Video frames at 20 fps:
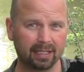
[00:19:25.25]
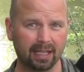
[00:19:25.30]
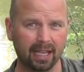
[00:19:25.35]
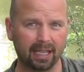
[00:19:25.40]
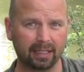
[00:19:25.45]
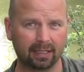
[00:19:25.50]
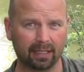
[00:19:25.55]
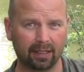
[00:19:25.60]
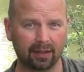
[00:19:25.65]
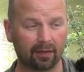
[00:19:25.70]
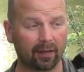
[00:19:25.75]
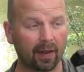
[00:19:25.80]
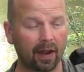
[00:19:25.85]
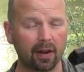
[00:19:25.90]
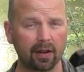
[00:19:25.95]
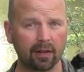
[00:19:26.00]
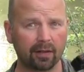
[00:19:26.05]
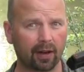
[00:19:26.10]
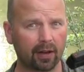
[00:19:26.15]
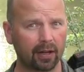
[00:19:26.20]
get
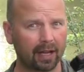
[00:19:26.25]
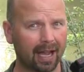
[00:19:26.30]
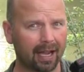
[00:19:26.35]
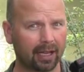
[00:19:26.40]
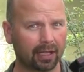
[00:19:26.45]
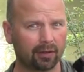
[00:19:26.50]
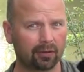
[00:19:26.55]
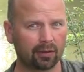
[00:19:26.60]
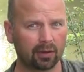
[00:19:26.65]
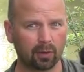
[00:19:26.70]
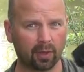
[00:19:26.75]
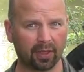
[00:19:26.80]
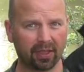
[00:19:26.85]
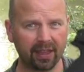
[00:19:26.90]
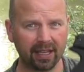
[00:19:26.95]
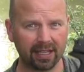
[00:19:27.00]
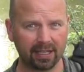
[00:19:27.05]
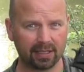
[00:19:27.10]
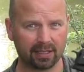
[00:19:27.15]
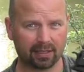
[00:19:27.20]
very, very accurate with
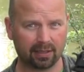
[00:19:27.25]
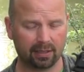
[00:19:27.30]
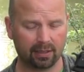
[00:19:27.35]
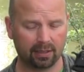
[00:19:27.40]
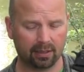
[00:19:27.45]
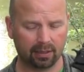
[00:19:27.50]
this